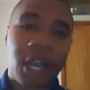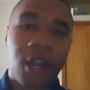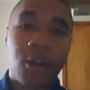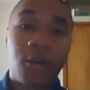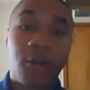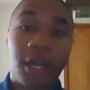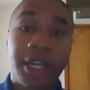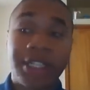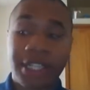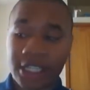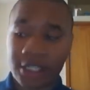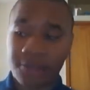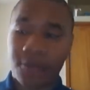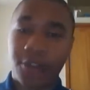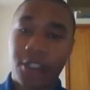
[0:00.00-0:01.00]
and are
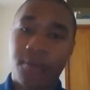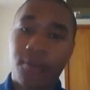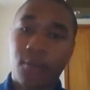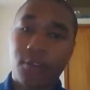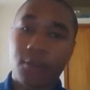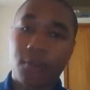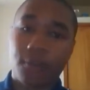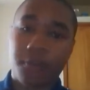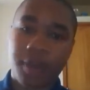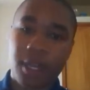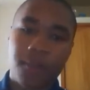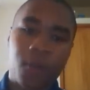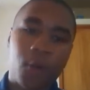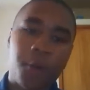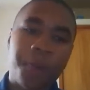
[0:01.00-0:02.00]
accessible to multiple
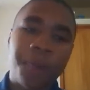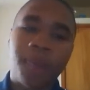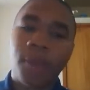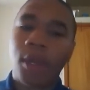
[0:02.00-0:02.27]
people,